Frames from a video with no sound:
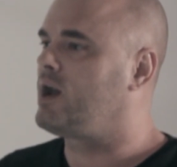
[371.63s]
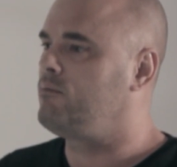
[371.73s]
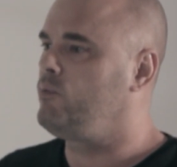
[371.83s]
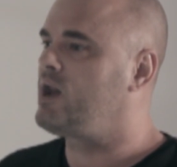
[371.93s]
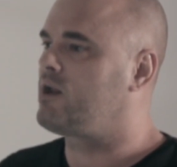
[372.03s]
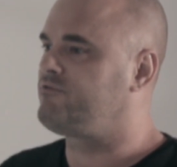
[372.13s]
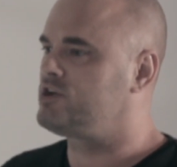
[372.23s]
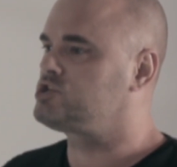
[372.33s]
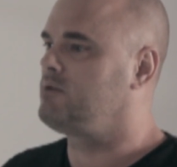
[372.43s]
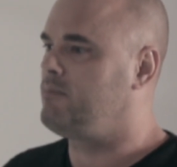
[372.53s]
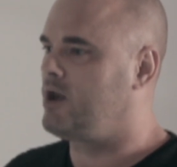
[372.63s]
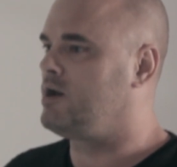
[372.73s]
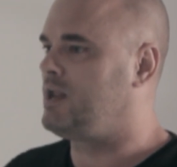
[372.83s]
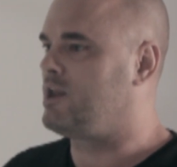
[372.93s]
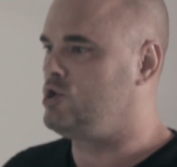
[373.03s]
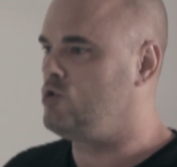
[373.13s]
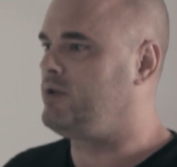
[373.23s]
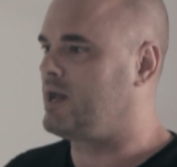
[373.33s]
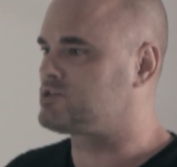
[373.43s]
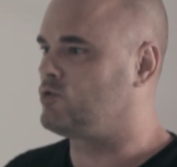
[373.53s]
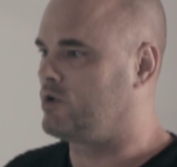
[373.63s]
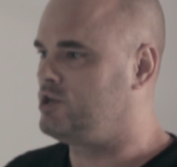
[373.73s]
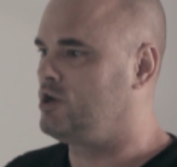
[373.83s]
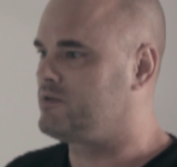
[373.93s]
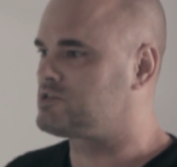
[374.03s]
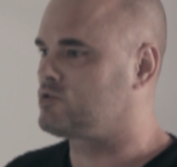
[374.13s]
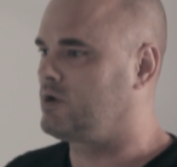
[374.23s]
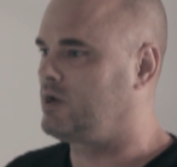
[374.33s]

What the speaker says: We got officially married in a UPS store. Do you know this